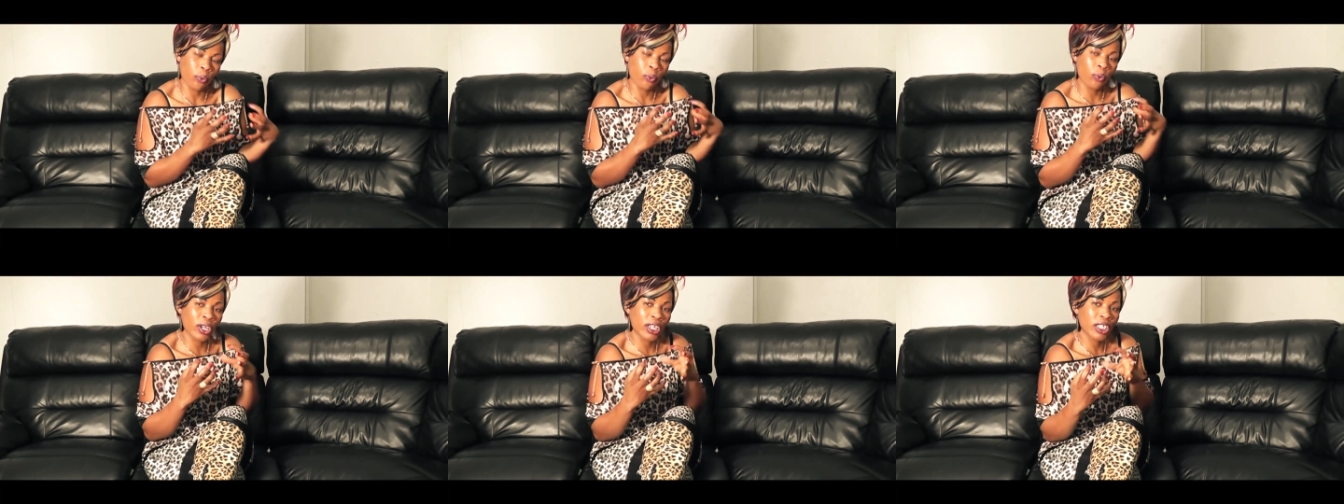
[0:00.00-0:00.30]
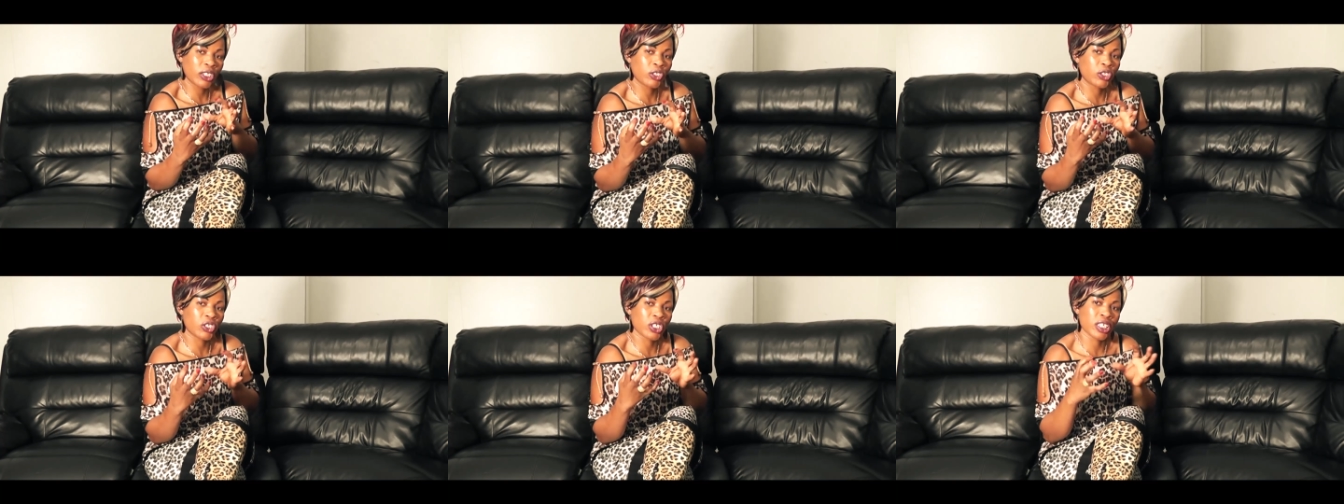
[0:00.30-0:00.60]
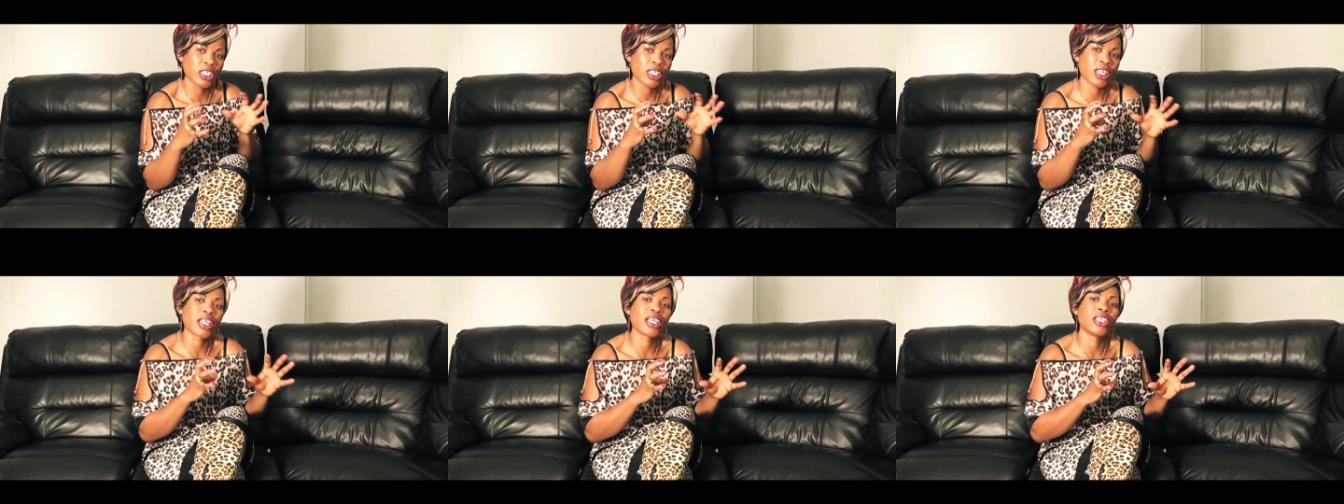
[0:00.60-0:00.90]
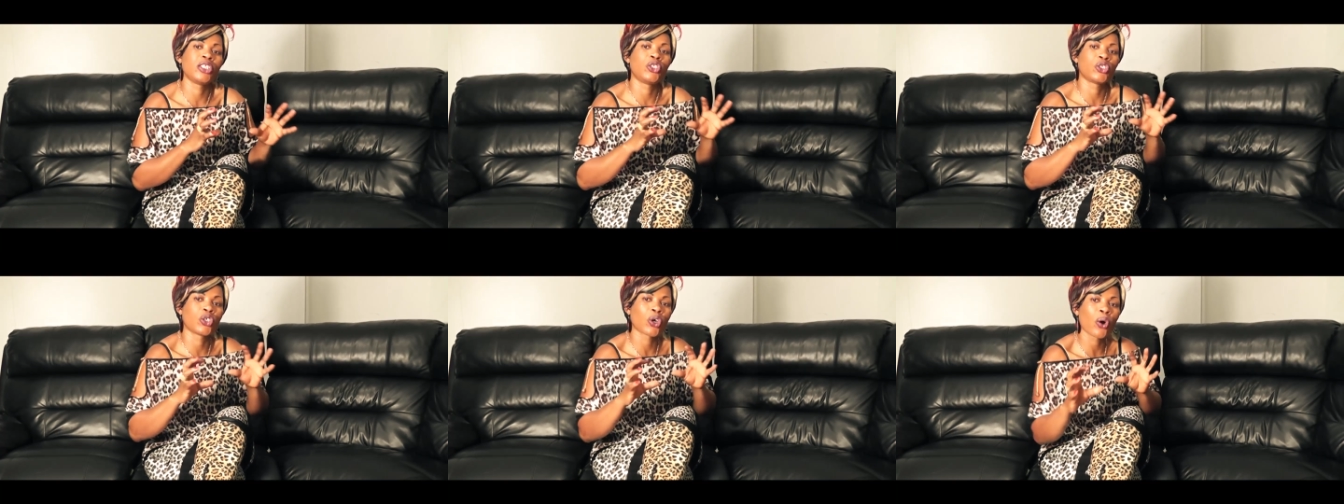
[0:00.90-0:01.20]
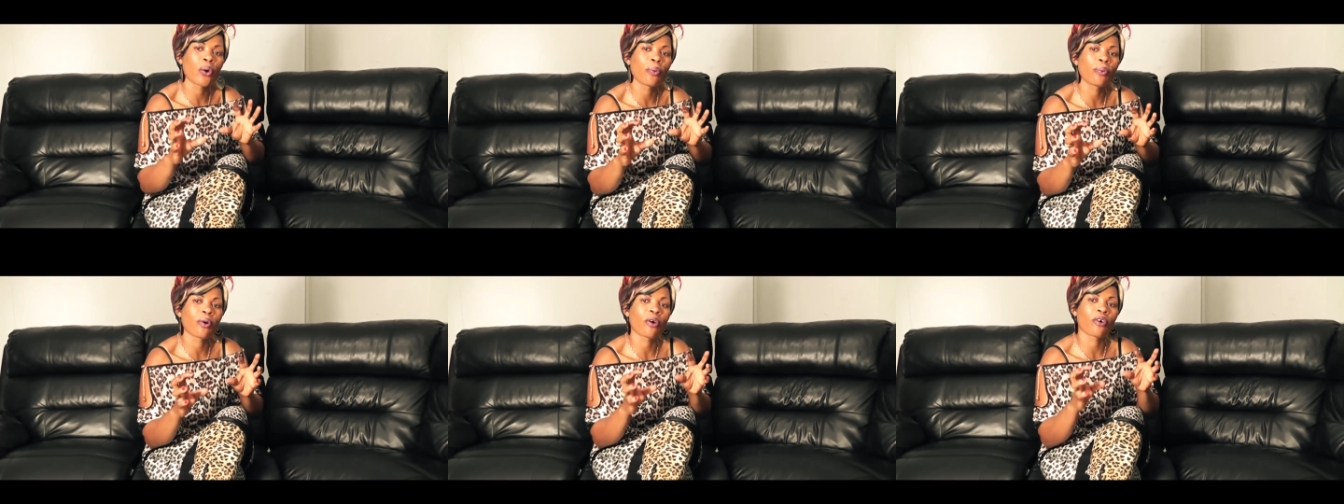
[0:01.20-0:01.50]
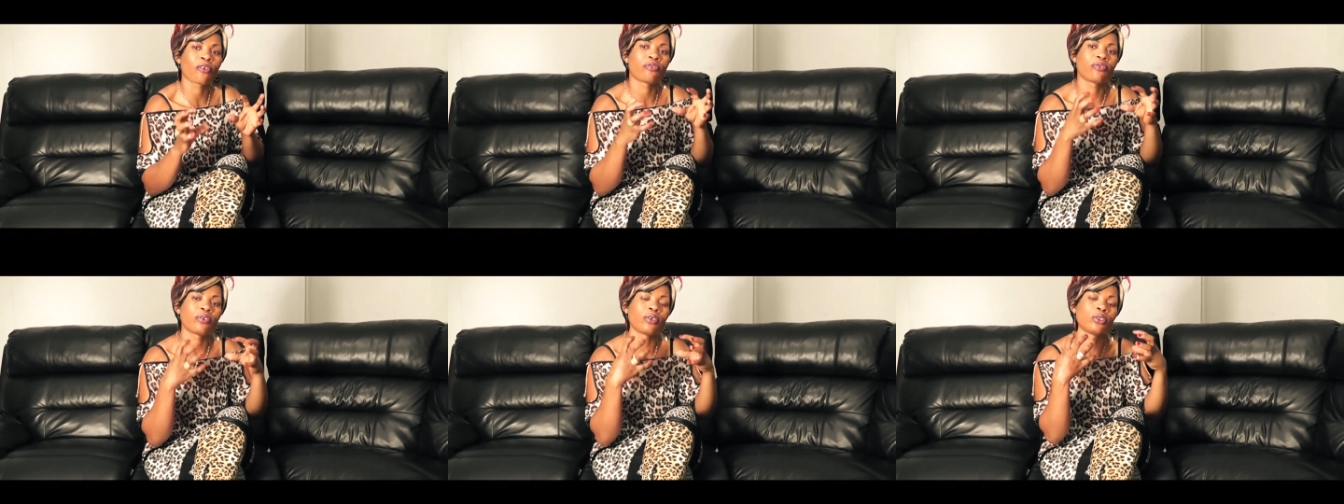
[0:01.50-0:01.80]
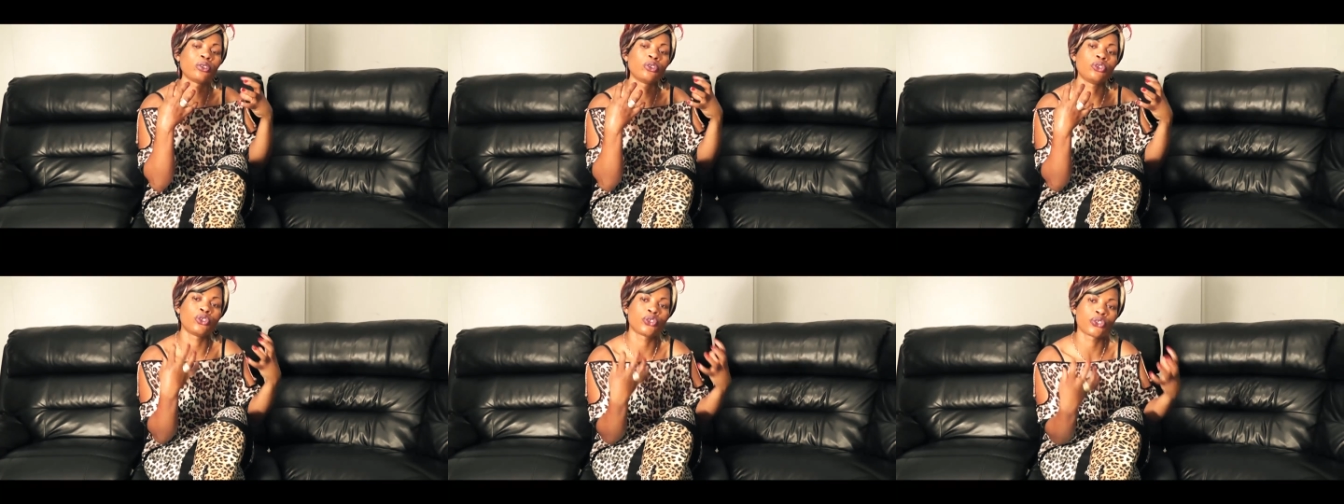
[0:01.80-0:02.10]
which is the job of
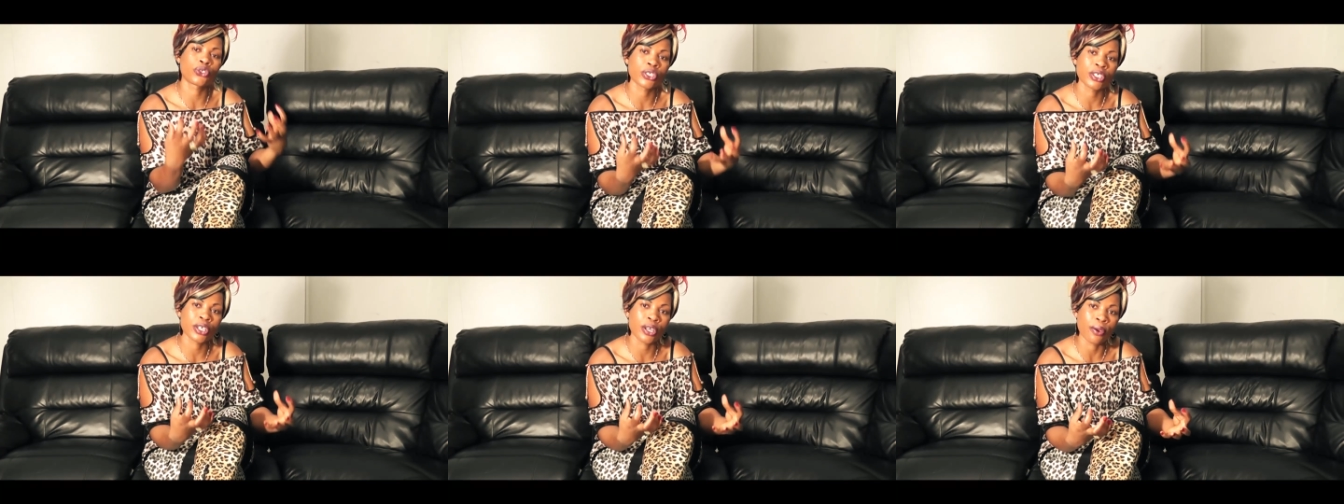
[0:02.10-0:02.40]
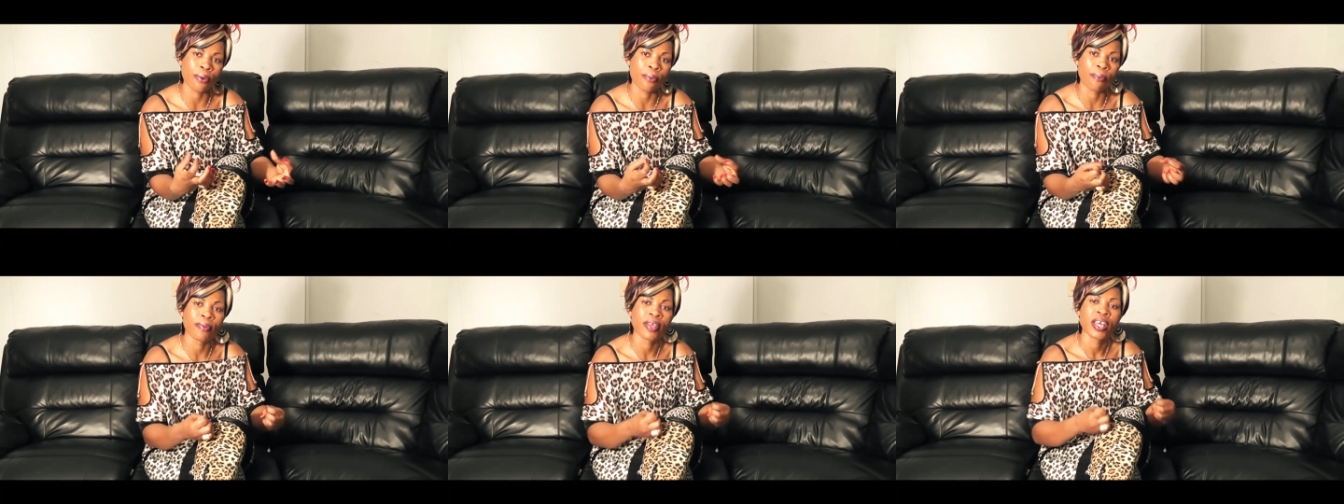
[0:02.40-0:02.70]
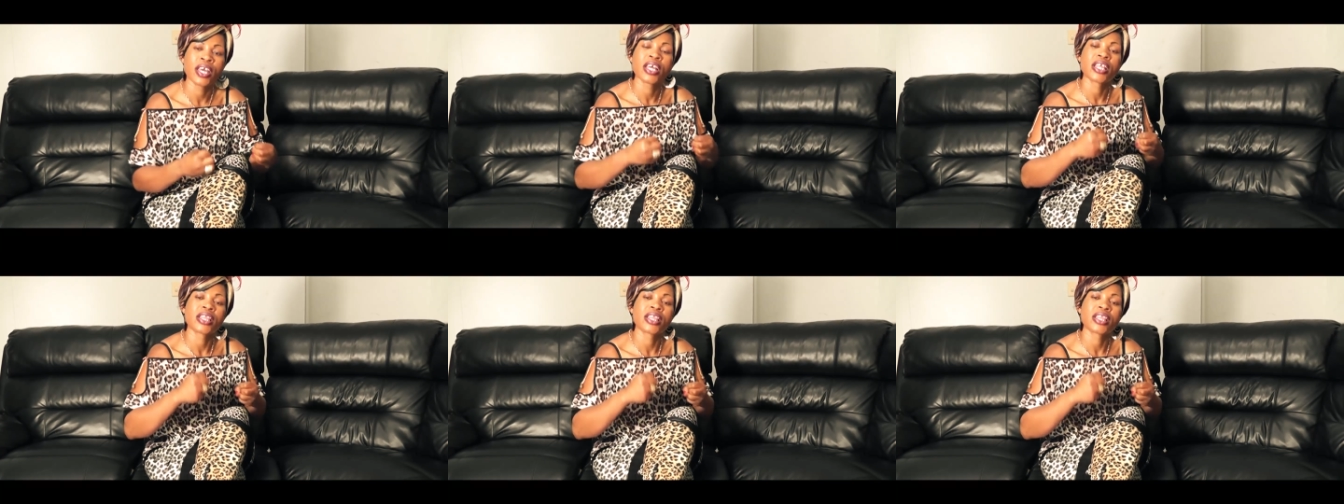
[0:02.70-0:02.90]
your dream,